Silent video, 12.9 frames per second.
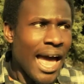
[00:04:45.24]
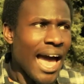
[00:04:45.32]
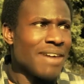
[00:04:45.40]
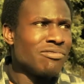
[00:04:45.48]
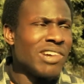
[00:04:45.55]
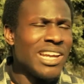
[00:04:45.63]

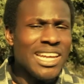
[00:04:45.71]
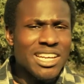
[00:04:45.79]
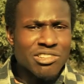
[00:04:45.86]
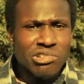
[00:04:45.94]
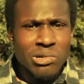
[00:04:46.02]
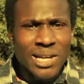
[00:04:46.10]
And really
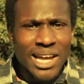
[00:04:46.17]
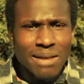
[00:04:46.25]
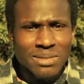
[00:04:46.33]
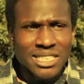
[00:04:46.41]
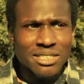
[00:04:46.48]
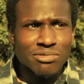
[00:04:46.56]
and truly,
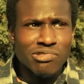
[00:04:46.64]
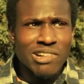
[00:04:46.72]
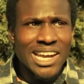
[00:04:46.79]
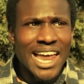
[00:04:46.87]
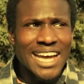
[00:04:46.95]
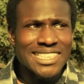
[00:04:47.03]
I'm just
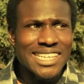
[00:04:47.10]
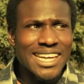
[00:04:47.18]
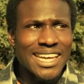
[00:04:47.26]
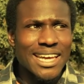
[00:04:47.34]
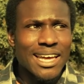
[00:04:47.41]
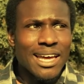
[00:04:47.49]

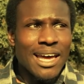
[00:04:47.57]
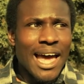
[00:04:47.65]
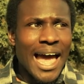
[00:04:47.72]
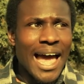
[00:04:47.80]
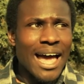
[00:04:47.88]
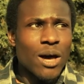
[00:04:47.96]
realizing it,
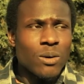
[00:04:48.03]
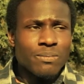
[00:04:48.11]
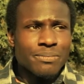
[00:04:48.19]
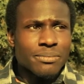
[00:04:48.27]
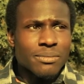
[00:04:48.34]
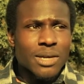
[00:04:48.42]
how
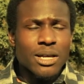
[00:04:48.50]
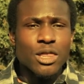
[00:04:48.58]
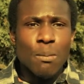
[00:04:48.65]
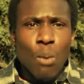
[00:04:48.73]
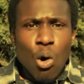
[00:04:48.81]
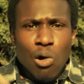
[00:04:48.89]

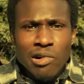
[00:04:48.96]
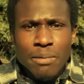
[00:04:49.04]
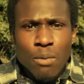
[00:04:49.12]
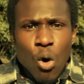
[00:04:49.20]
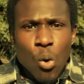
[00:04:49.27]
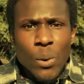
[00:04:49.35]
the more
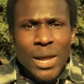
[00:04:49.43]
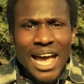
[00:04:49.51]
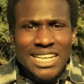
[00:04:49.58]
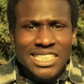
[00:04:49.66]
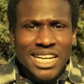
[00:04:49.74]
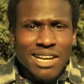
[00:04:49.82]
and more we
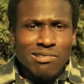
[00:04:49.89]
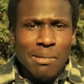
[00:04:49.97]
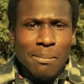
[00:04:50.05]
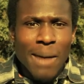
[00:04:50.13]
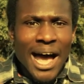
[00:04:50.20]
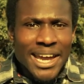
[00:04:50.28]
actually
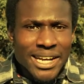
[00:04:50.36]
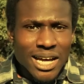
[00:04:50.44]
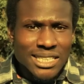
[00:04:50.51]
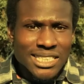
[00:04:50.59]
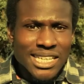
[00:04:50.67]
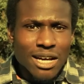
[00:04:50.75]
remind
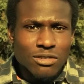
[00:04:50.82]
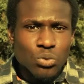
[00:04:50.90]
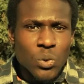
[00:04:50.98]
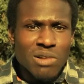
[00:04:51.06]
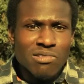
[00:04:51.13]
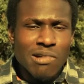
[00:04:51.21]
ourselves,
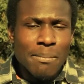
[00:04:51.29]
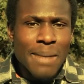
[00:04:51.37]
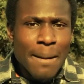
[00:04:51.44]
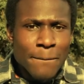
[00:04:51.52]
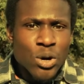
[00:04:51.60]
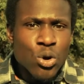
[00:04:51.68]
we
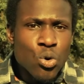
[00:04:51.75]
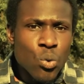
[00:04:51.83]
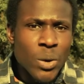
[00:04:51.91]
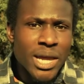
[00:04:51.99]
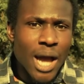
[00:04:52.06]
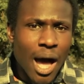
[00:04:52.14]
remember who
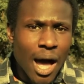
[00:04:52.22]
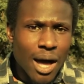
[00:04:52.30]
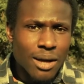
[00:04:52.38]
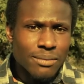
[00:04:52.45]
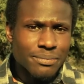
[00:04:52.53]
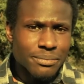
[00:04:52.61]
we
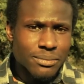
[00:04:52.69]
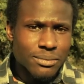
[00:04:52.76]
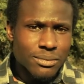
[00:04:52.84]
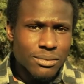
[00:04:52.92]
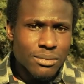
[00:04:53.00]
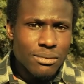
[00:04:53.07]
are,
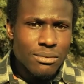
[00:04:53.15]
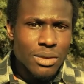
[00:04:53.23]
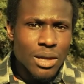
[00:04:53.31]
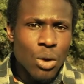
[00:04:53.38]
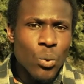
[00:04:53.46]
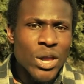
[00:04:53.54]

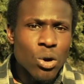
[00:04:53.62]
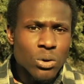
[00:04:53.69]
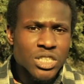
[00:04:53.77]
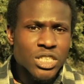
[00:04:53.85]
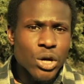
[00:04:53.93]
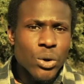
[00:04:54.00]
we
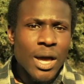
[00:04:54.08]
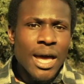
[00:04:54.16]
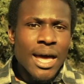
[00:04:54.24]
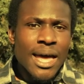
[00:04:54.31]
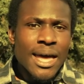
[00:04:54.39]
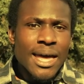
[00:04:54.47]
also
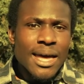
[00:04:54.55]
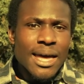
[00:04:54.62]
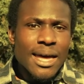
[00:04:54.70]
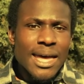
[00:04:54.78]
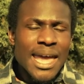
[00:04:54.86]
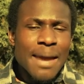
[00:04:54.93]

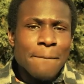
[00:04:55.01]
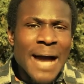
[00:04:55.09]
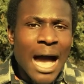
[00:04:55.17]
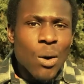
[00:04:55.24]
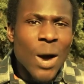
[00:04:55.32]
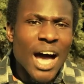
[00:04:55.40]

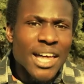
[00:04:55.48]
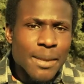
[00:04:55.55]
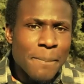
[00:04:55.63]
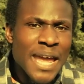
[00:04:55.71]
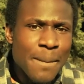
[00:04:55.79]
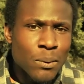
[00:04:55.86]
empower
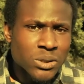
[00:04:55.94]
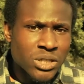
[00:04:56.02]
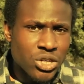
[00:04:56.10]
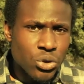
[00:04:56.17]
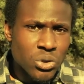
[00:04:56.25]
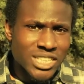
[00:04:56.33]
other people
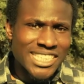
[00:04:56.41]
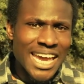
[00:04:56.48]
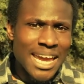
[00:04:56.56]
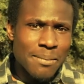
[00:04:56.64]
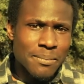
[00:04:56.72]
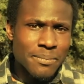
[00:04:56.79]
to do the
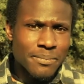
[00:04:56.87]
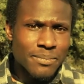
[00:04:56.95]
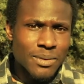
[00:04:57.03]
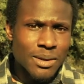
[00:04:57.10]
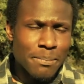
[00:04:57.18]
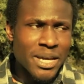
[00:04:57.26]
same.